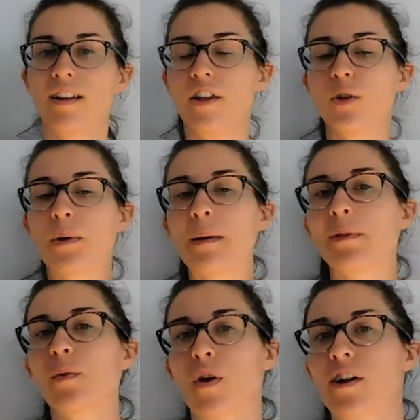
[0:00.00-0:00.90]
Now you're
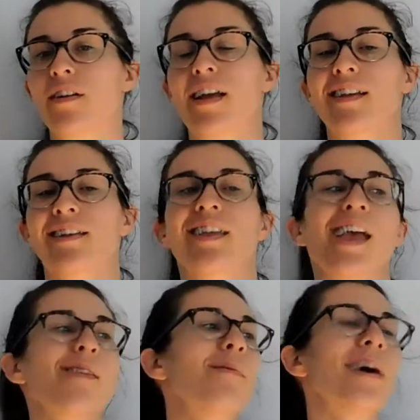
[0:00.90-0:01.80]
probably wondering,
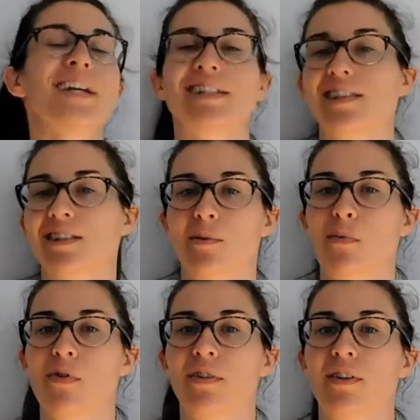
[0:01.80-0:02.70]
Kate, why is this
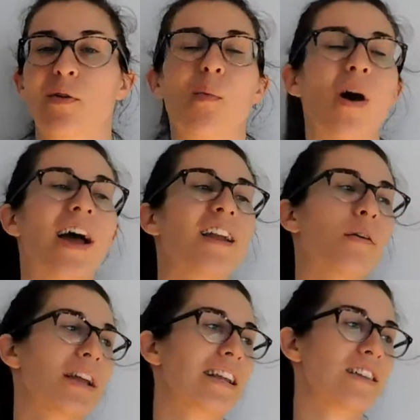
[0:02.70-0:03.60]
important? Why do
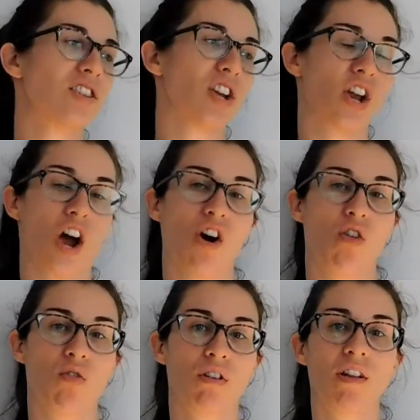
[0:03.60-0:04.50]
I need to
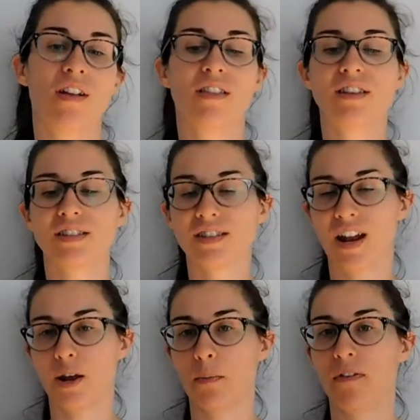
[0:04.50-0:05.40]
know the
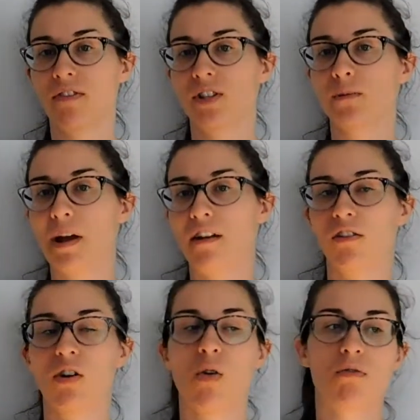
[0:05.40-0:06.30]
setup of the
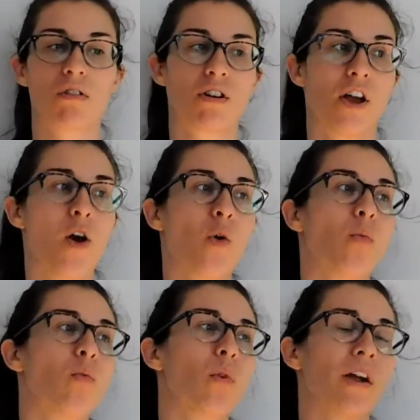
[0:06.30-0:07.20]
spinal cord,
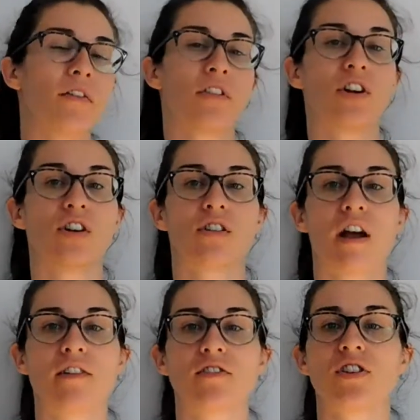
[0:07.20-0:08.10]
where the
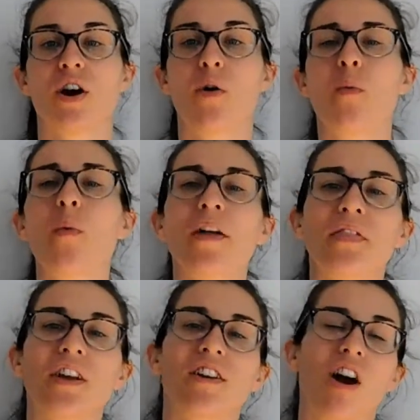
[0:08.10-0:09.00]
neurons go,
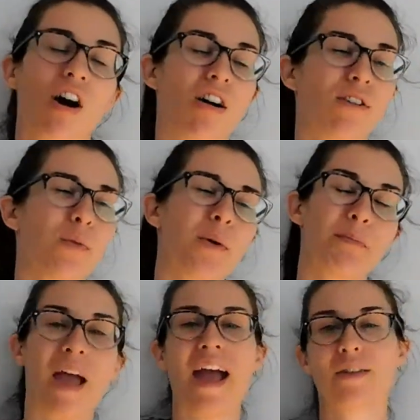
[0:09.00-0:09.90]
what they're called,
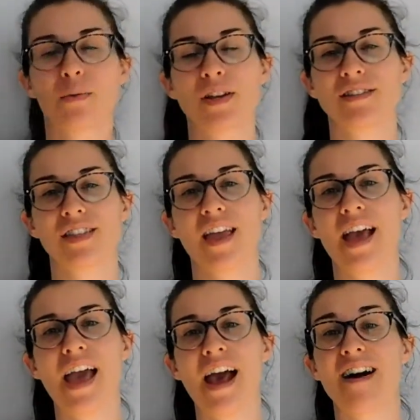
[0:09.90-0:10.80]
what pathways
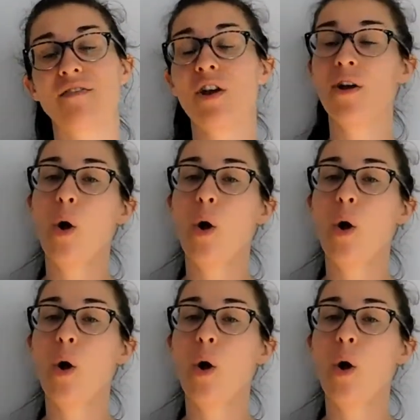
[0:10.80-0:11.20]
they have?